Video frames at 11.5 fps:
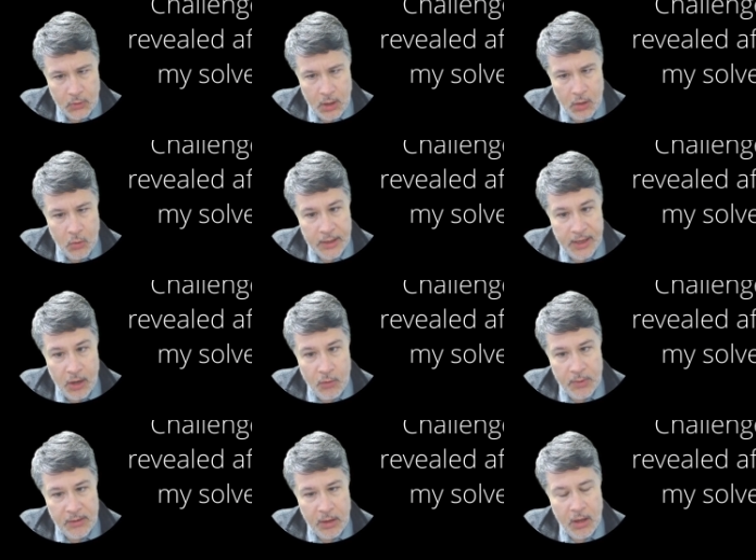Oregon. Oh,
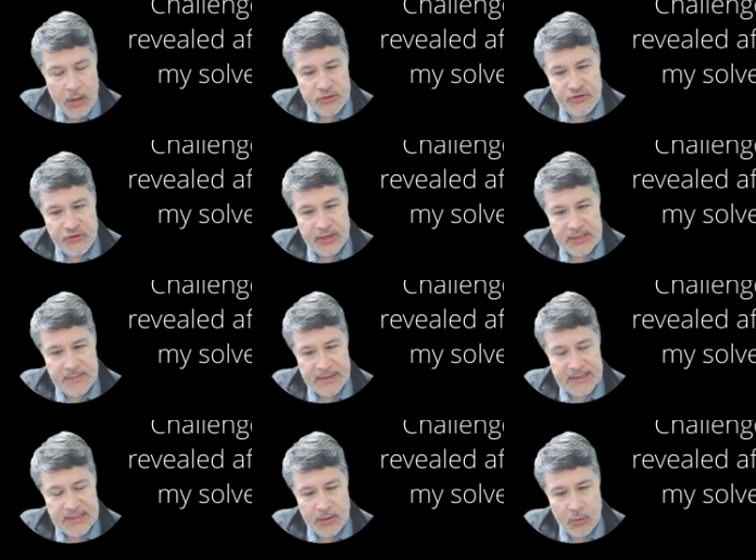what? Oh, shoot! I was about
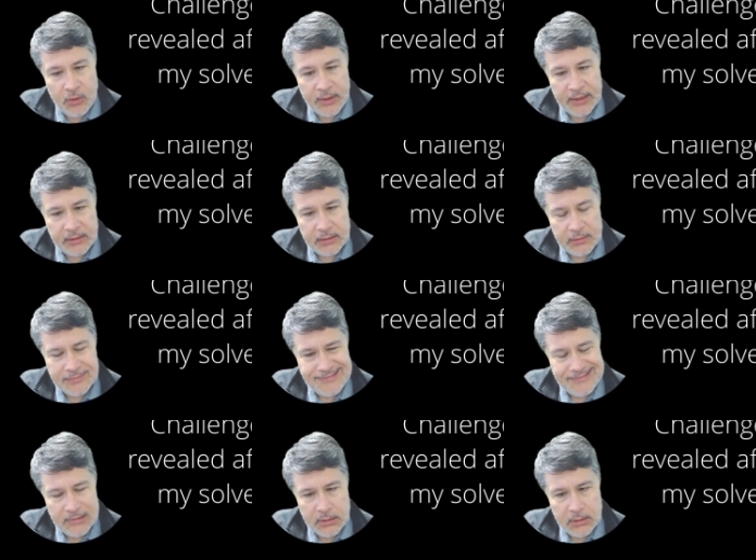to say Oregon.
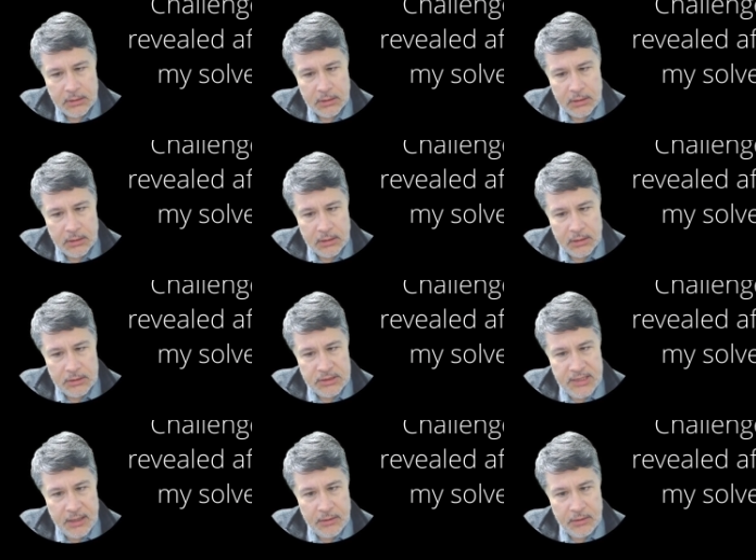It's
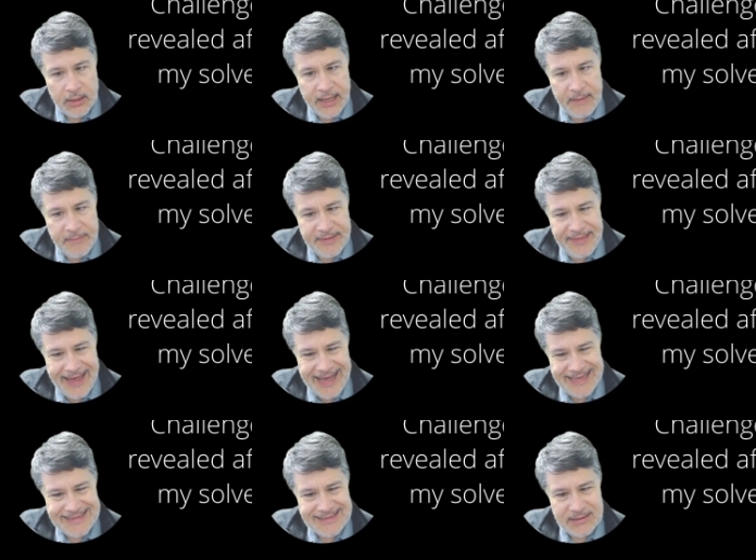not. It can't be
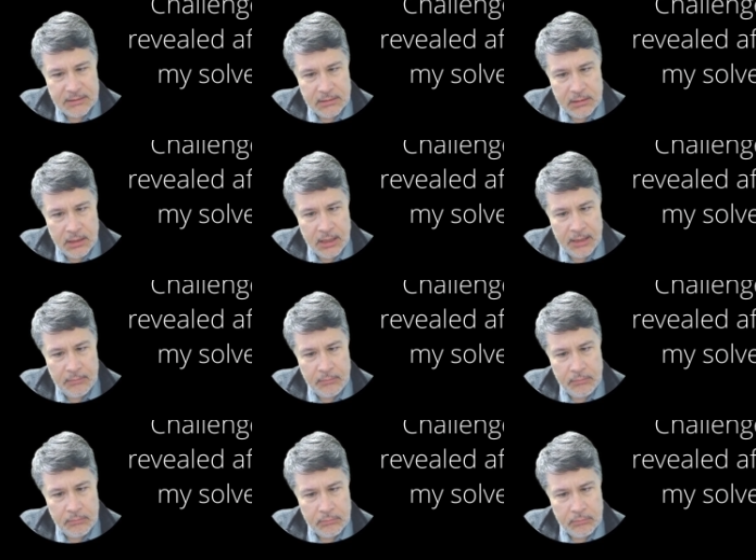that. Um.